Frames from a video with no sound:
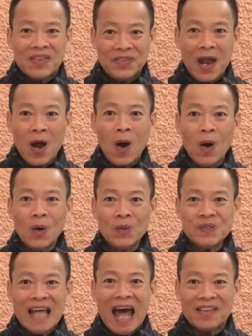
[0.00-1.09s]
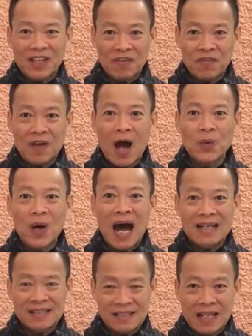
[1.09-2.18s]
that holds the flower
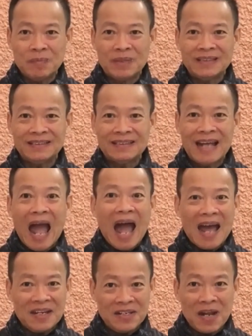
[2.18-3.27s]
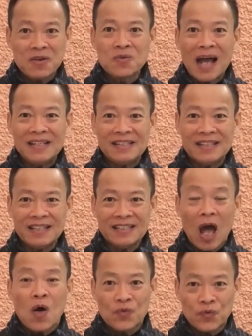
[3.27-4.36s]
stamen and that rises
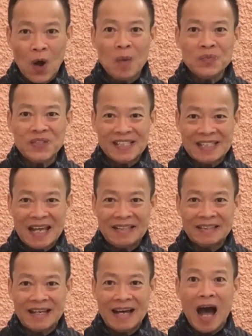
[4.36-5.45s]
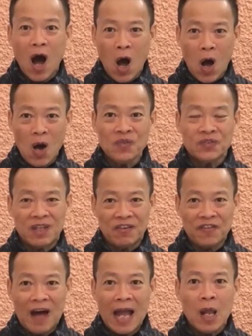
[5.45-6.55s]
from the center of the
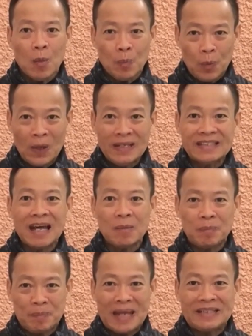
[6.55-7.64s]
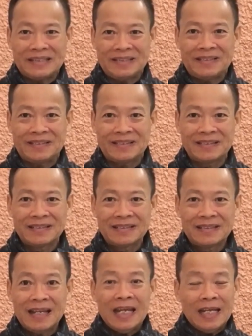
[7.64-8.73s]
five pointed petals.
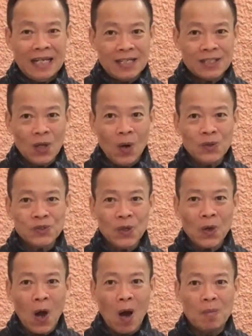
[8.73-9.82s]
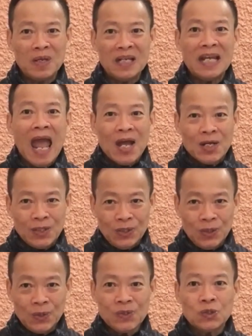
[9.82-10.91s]
It is also commonly
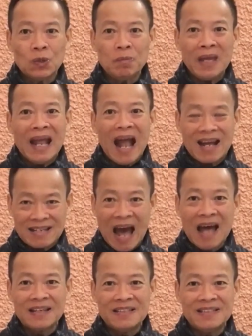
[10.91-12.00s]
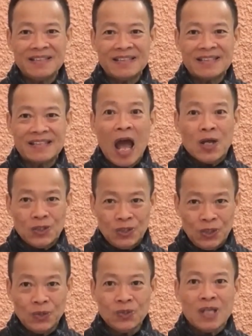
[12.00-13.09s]
used to make garlands
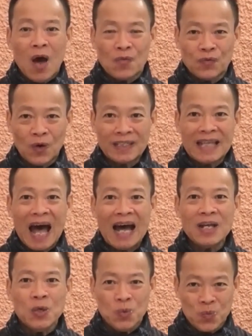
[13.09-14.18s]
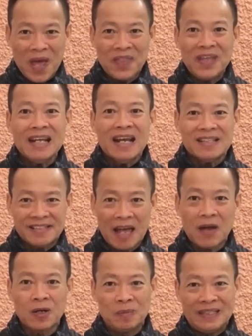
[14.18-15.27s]
used for Thai wedding
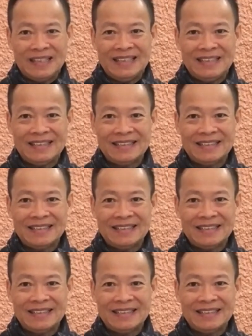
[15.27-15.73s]
ceremony.